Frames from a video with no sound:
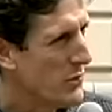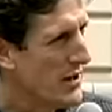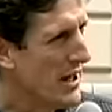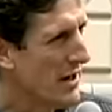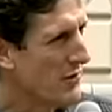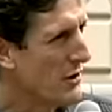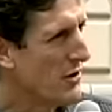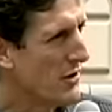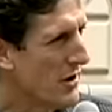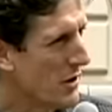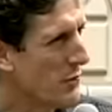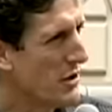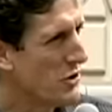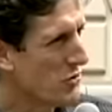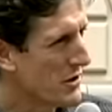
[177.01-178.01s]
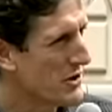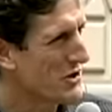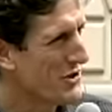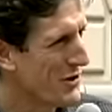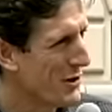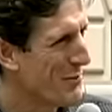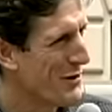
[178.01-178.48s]
We have in God we
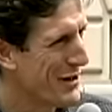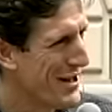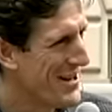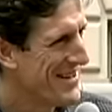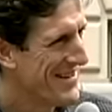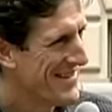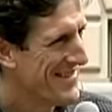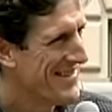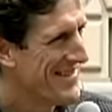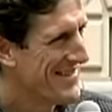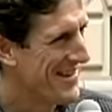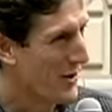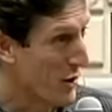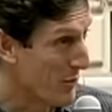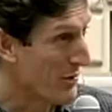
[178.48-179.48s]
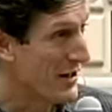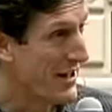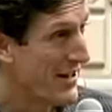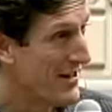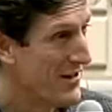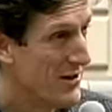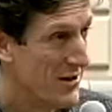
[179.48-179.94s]
trust in our money, on our
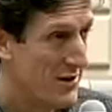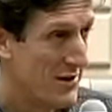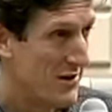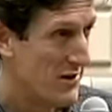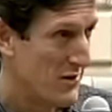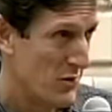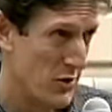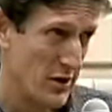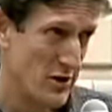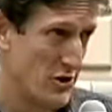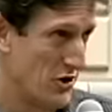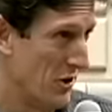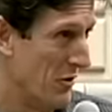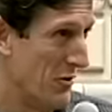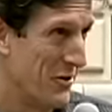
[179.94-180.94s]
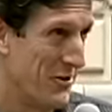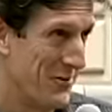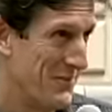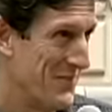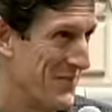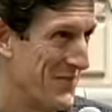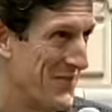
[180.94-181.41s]
money. What a joke.
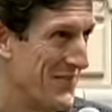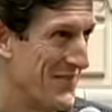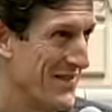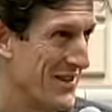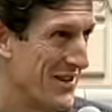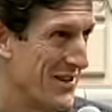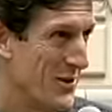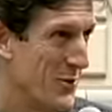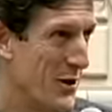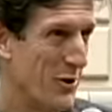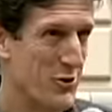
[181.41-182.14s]
We